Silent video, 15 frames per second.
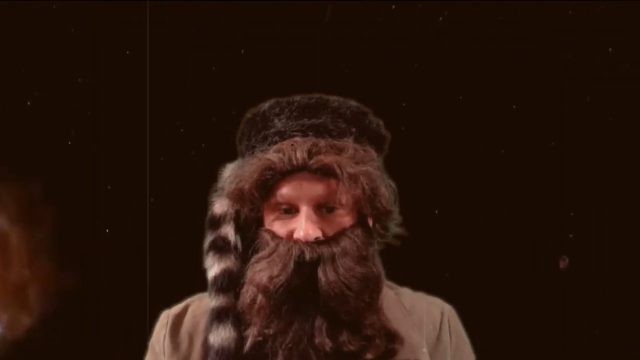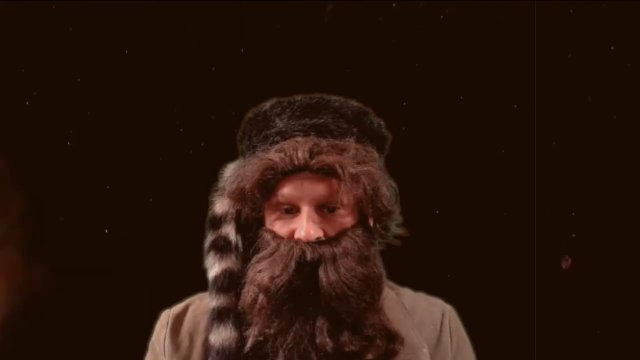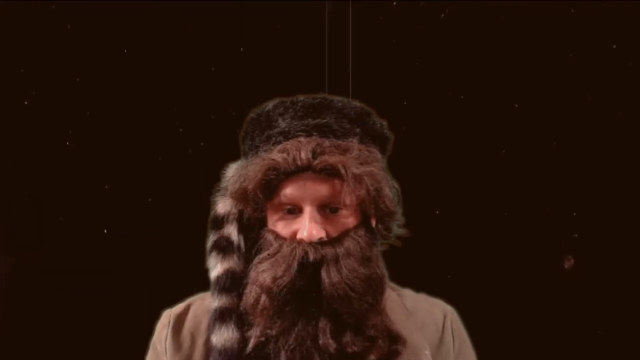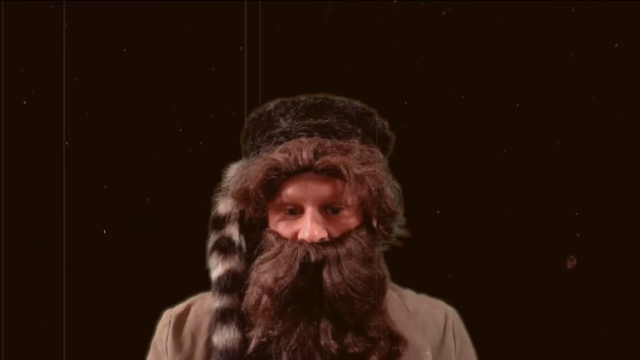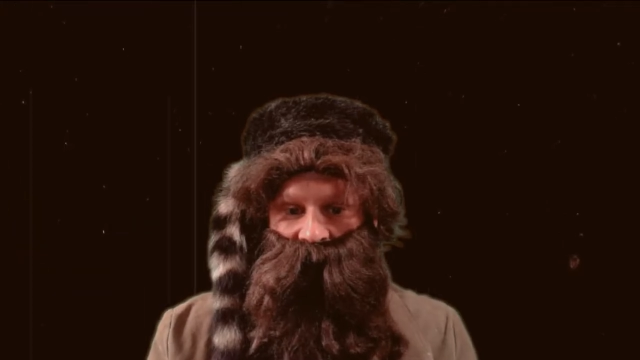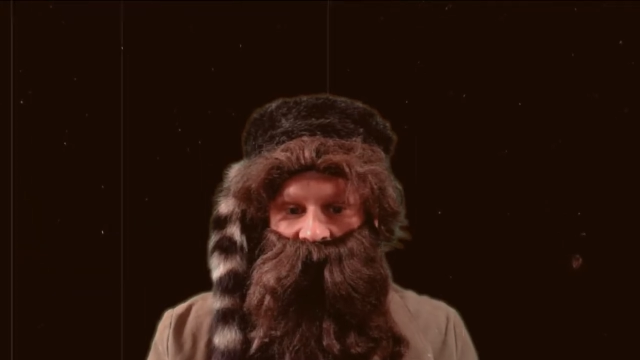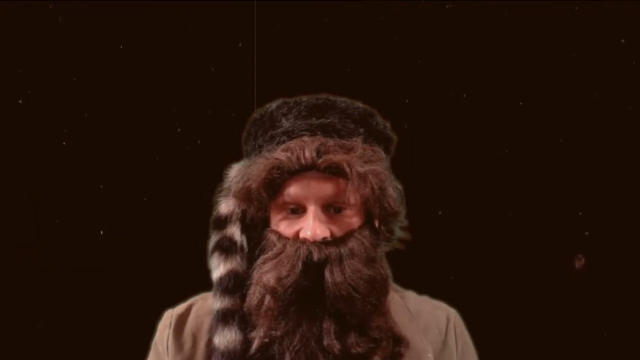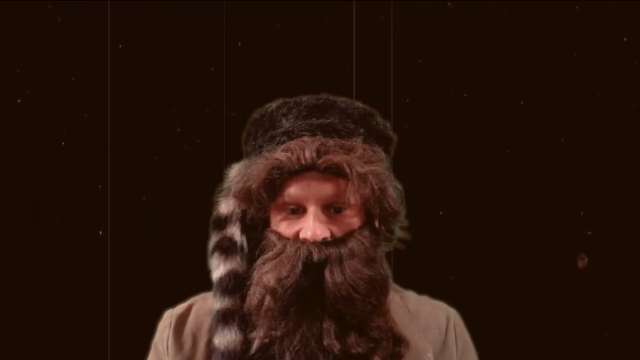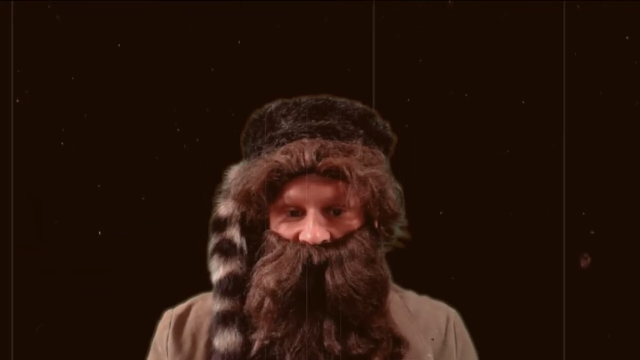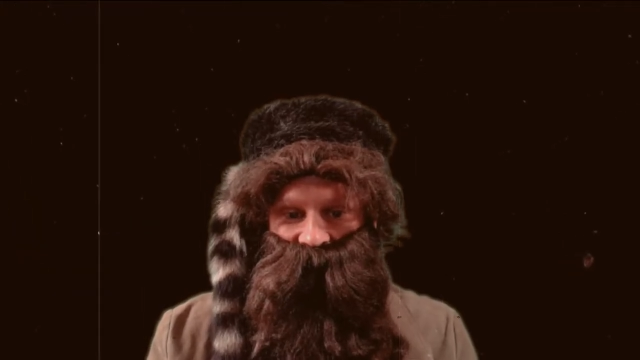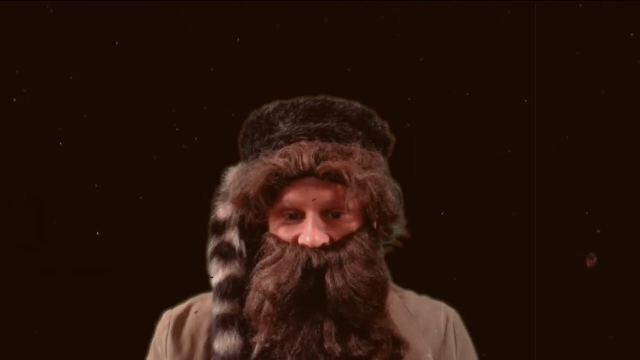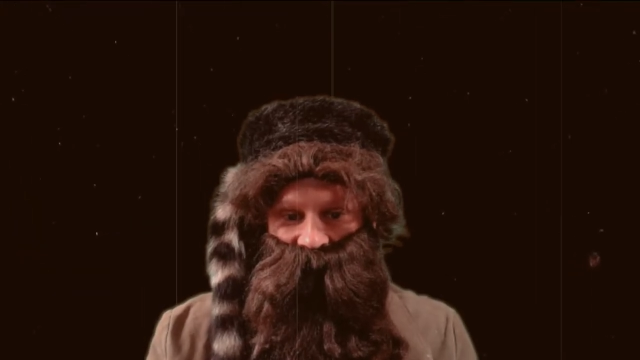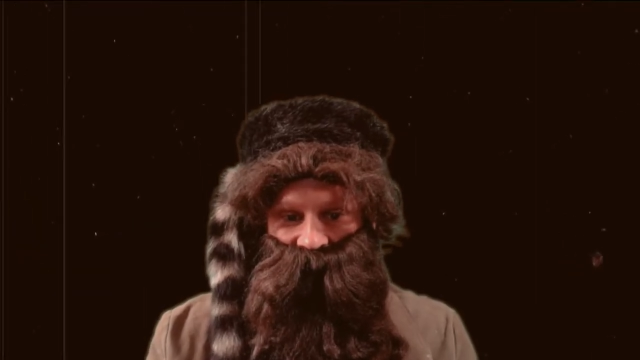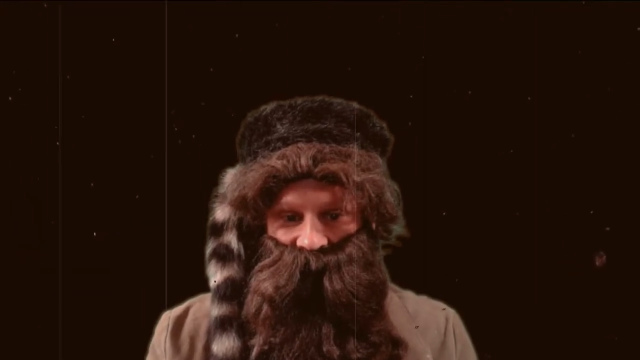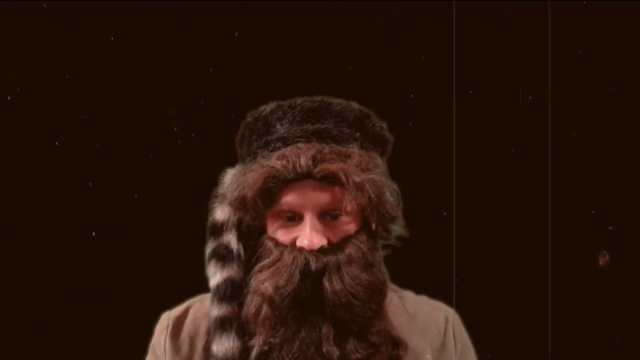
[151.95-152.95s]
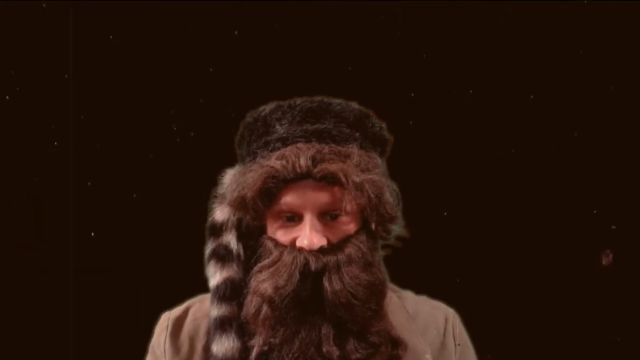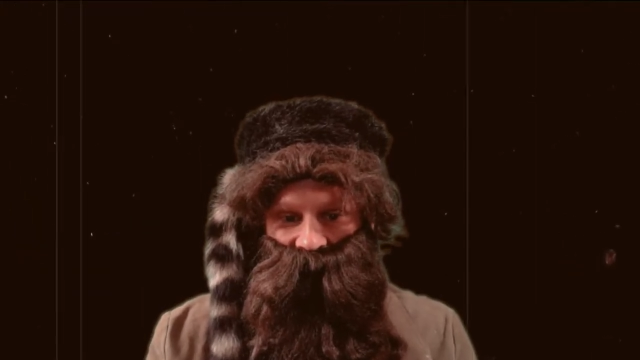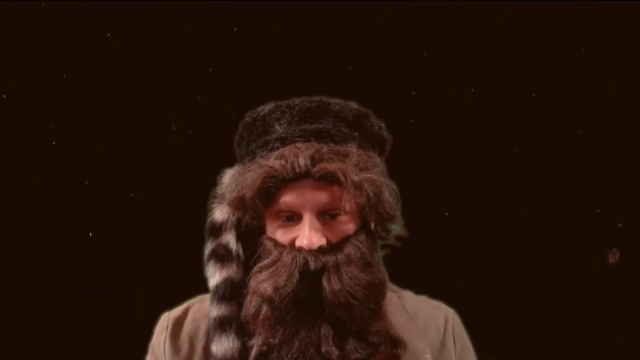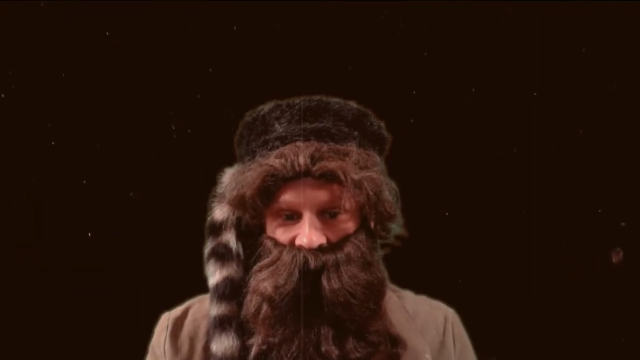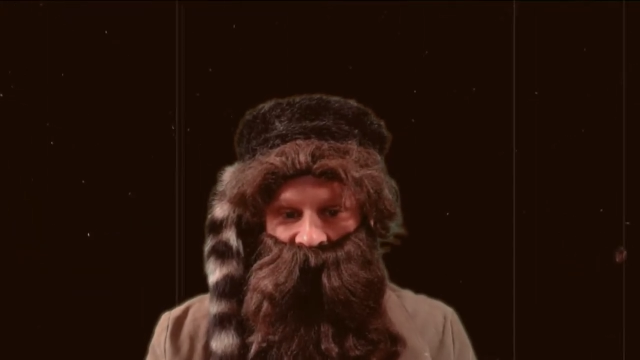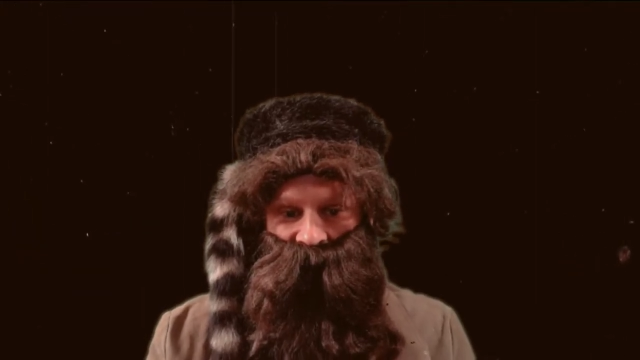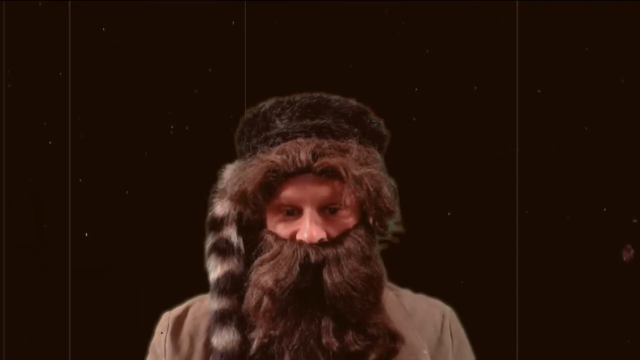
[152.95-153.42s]
to pass.
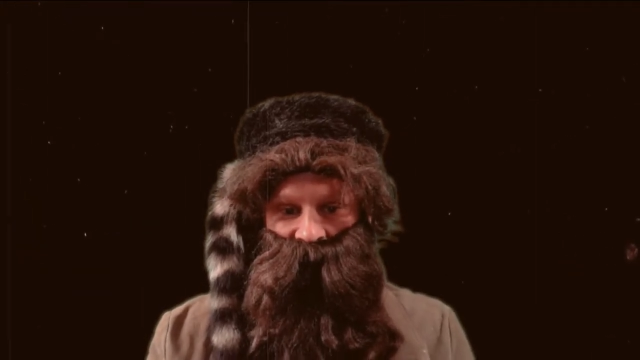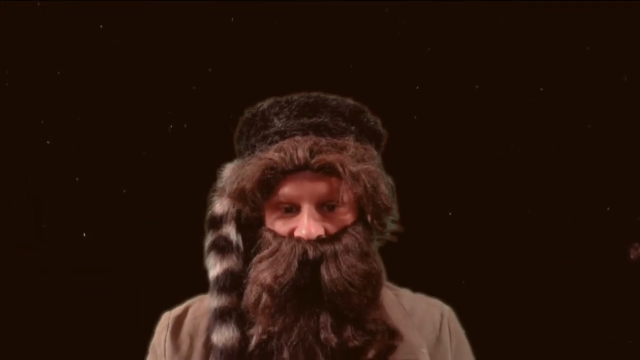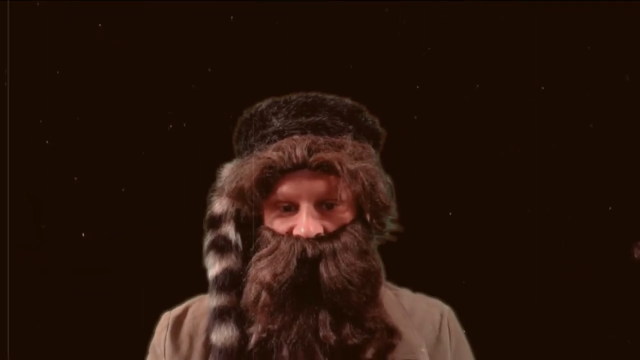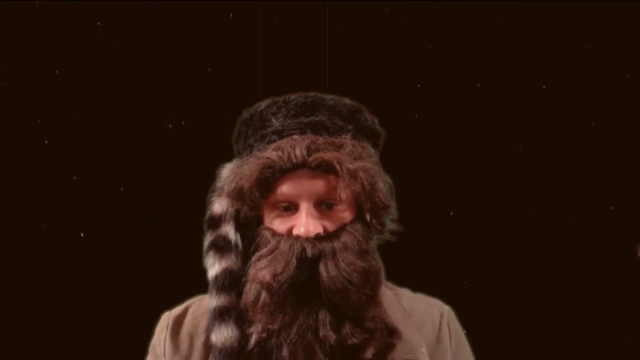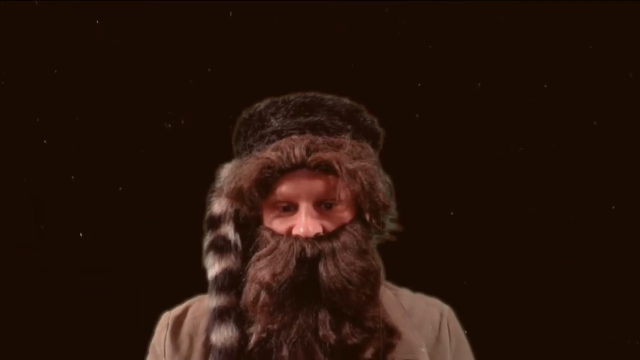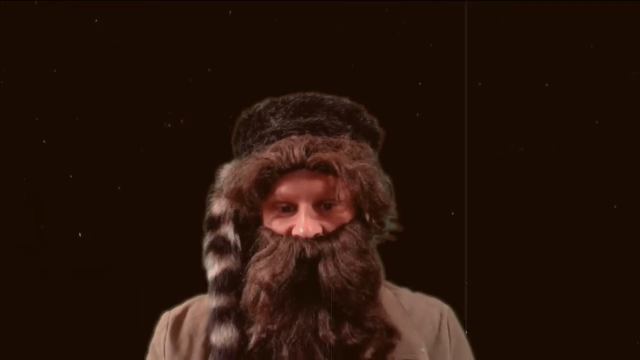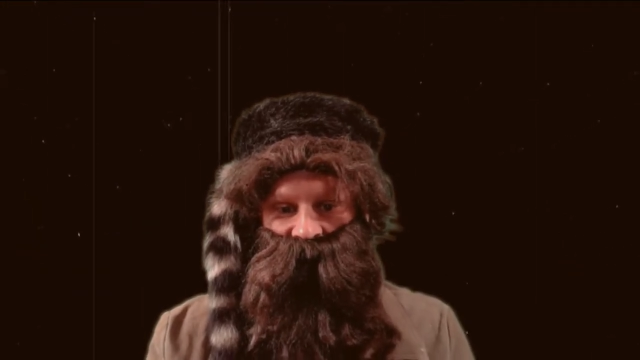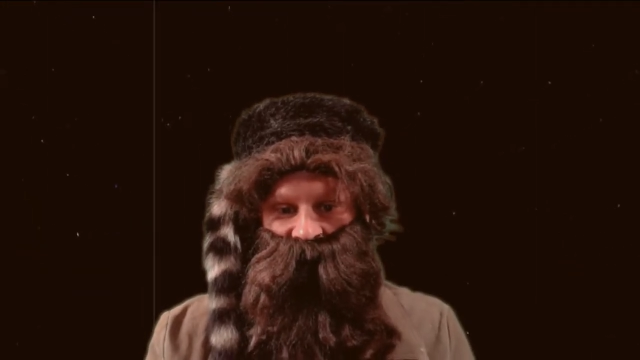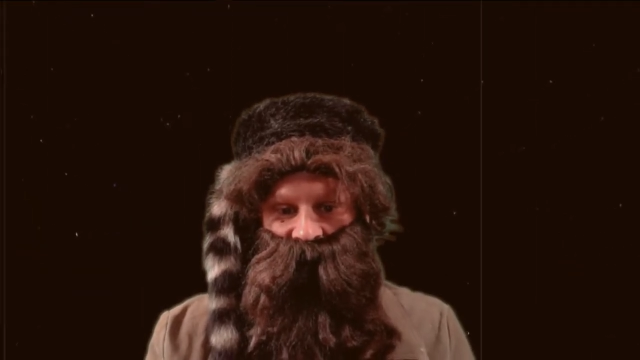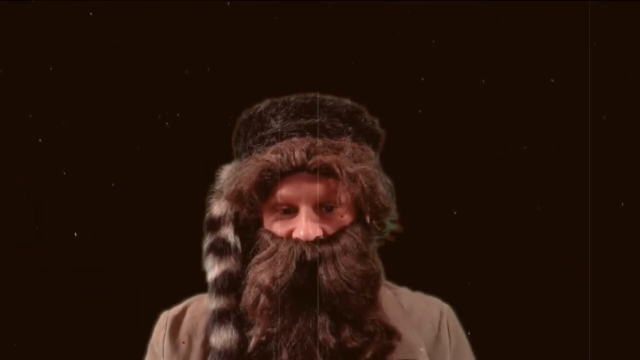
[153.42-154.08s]
I mean,